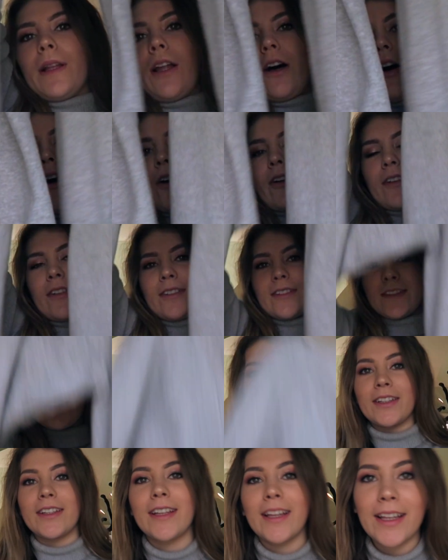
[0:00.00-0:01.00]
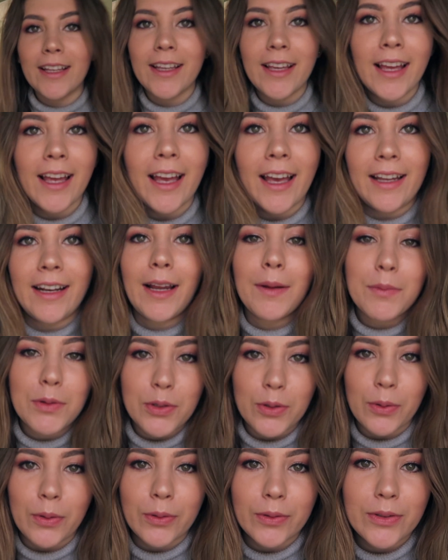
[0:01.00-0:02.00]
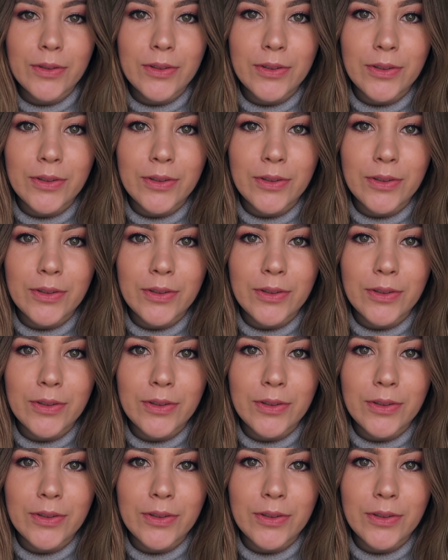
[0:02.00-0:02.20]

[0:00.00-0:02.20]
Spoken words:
long and I'm short,